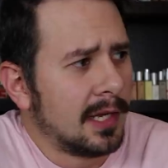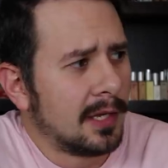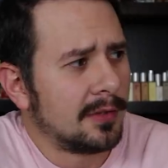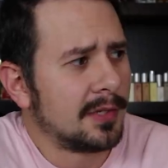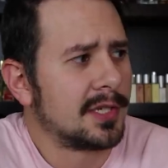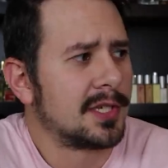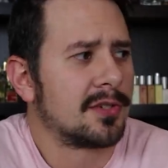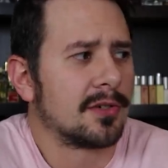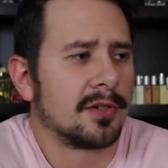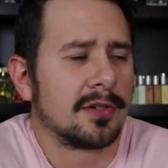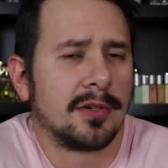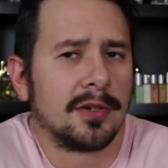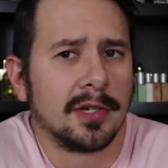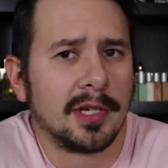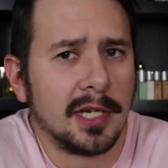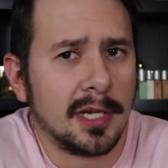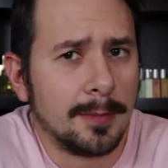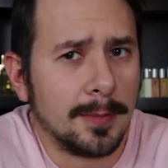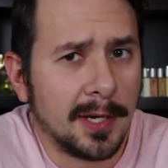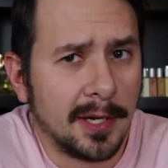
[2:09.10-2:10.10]
Now let's start
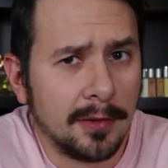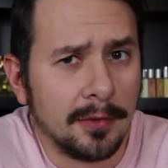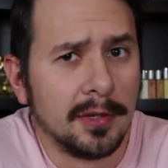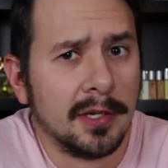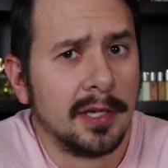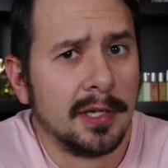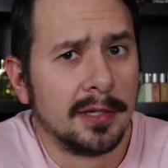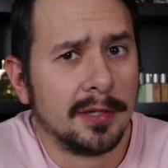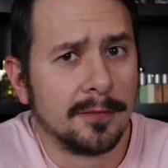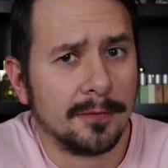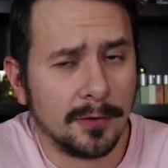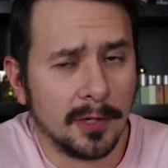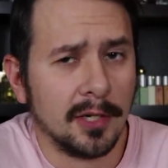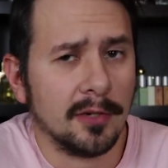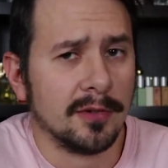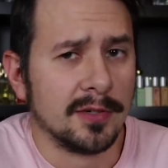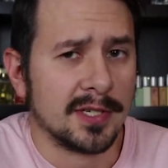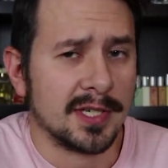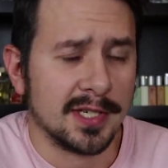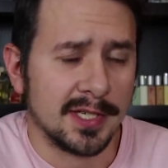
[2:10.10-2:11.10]
talking about the
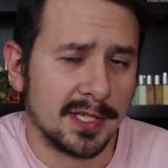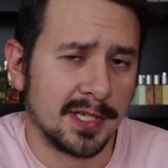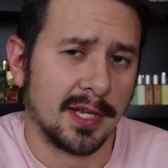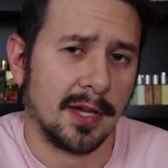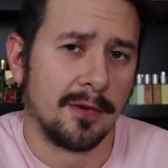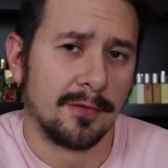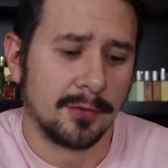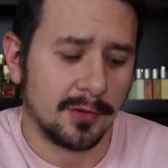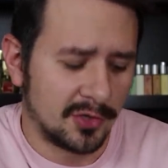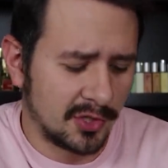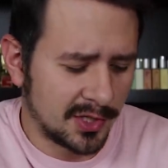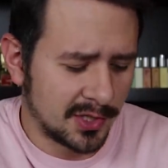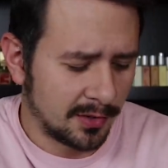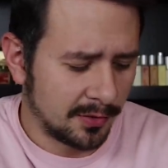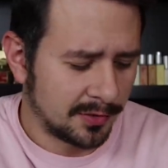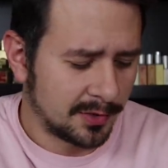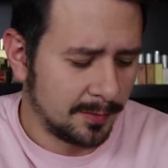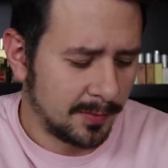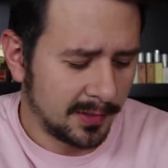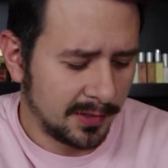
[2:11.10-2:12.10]
fragrance itself, which is
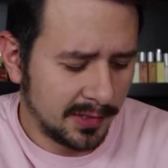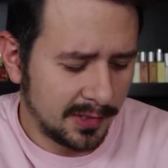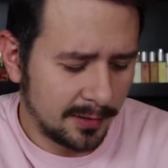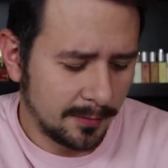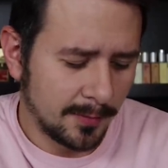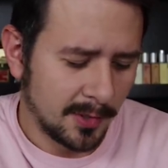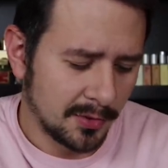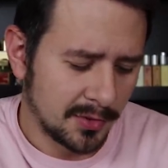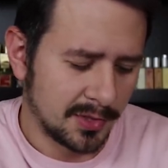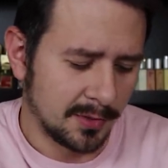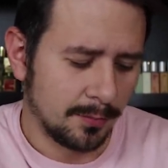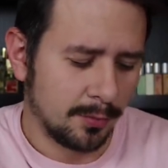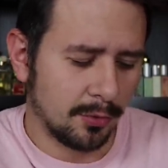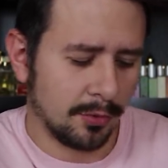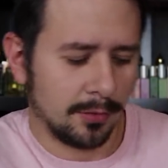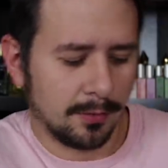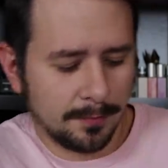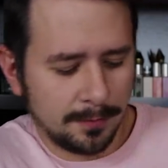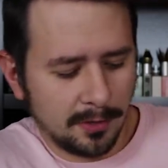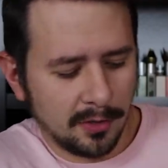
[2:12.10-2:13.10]
ultimately the most
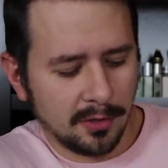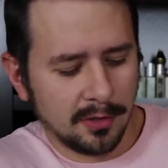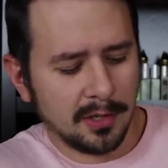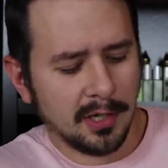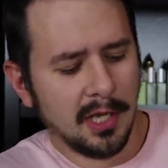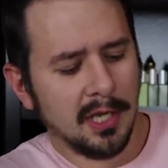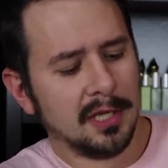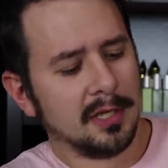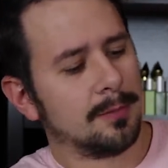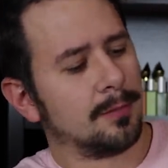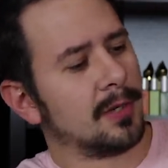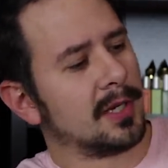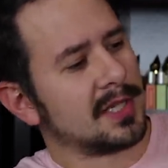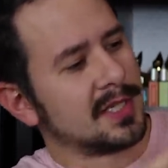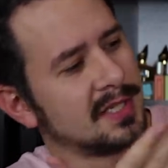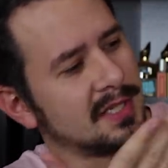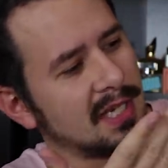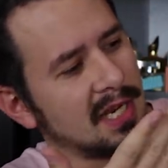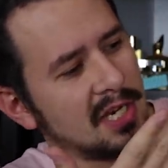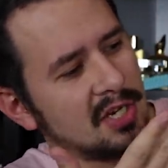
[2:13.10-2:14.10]
important part. The
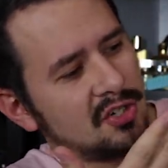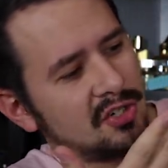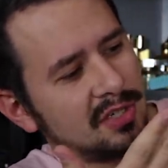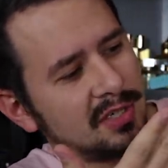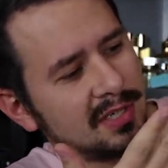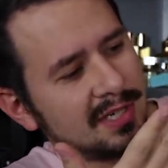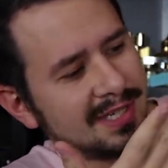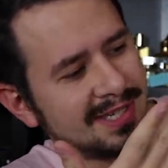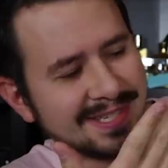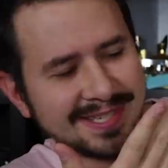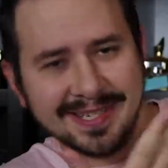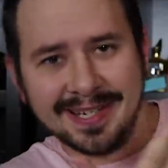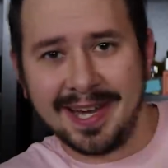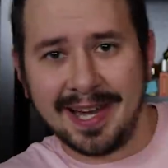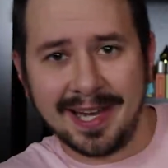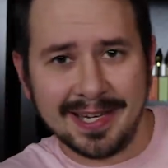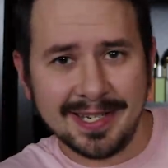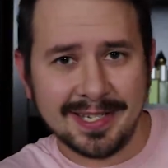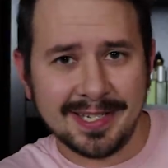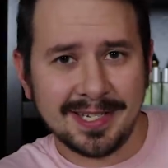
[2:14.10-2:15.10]
presentation is
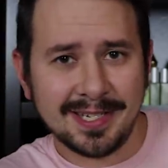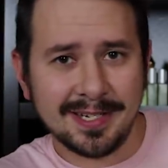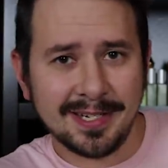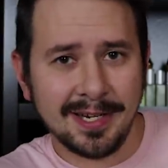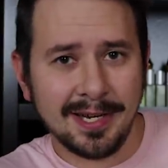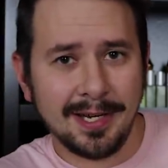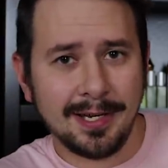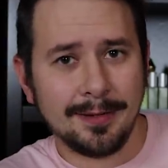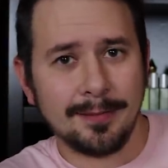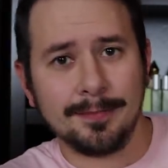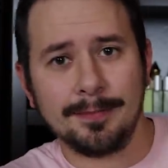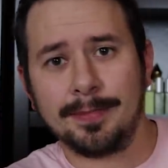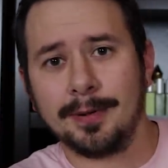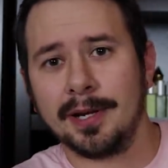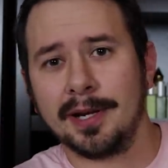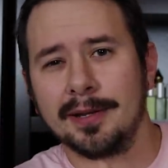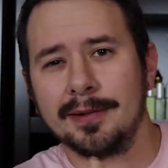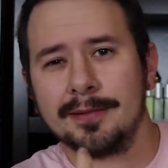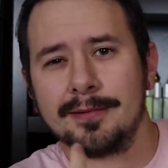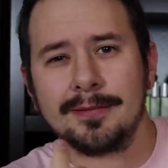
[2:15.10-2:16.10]
nice,
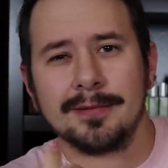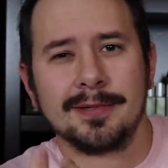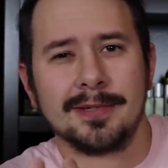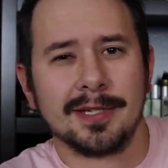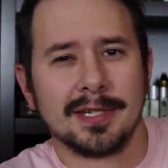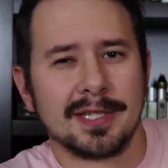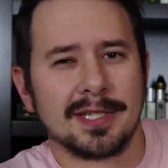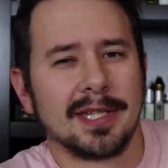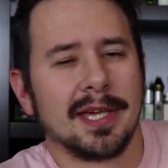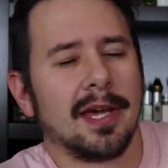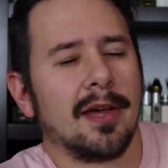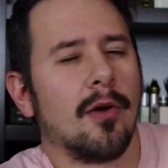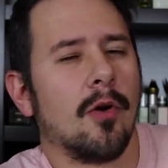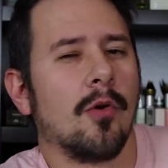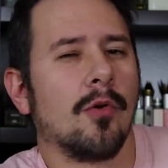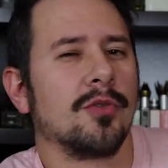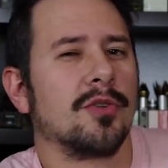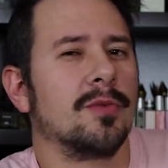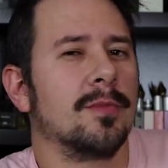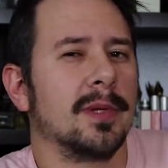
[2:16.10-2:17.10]
but does that
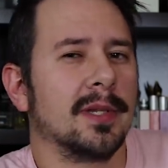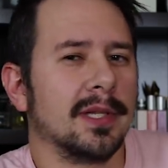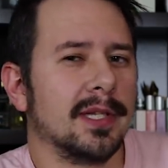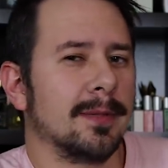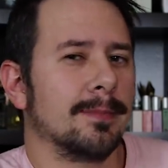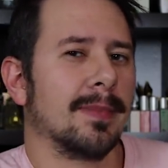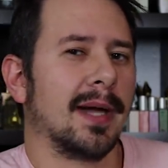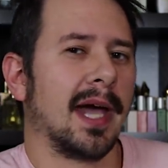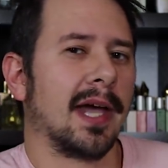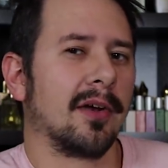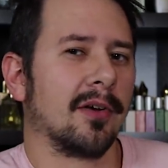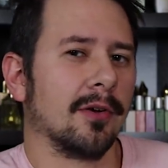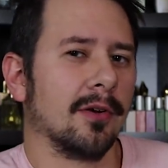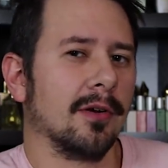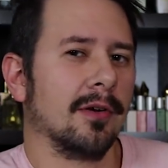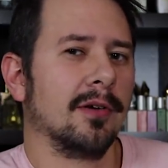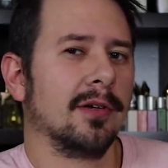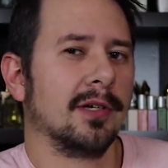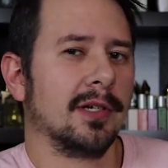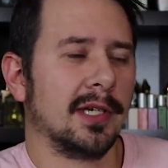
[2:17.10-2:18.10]
ultimately
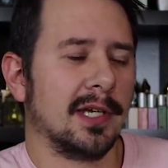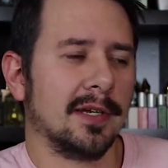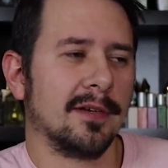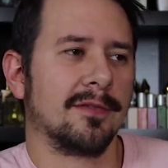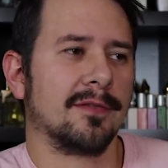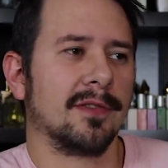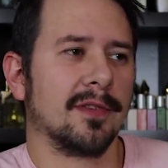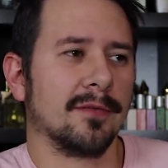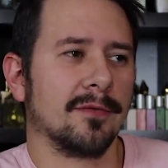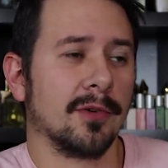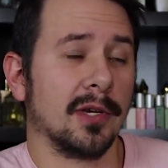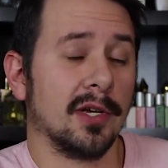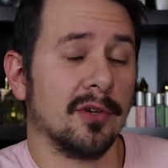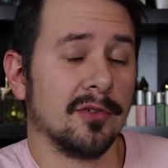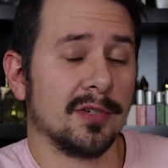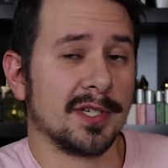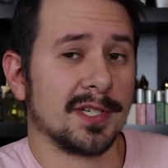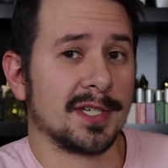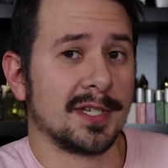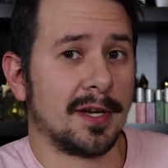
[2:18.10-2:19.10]
matter if the
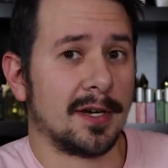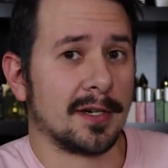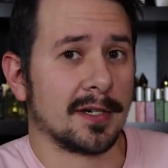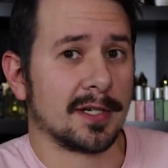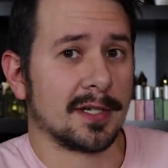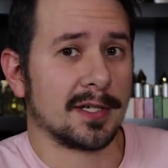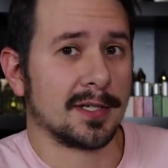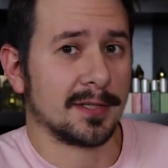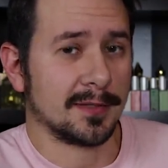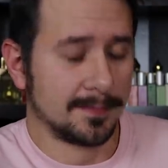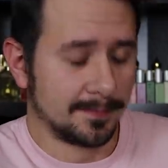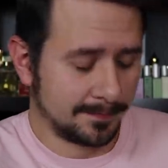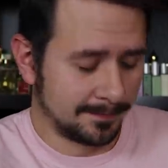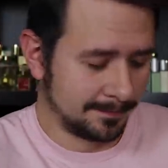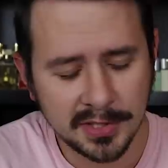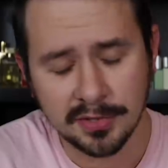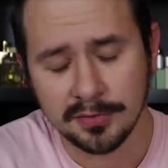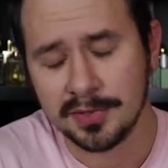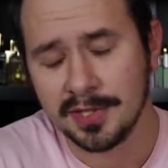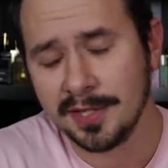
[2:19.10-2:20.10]
fragrance sucks?
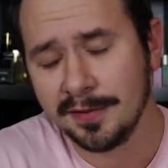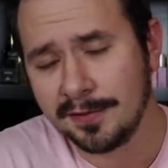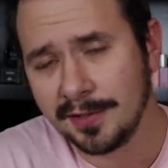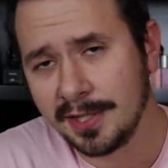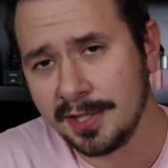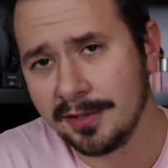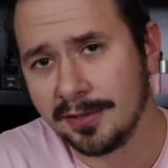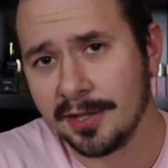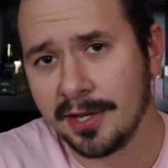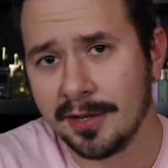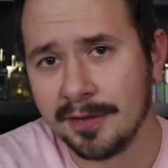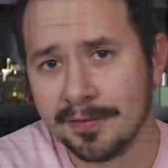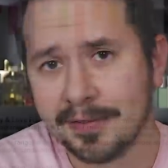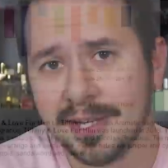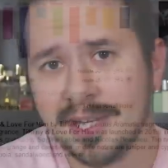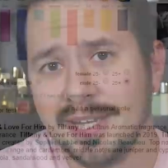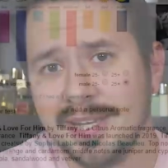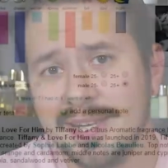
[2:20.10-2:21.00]
So Tiffany in Love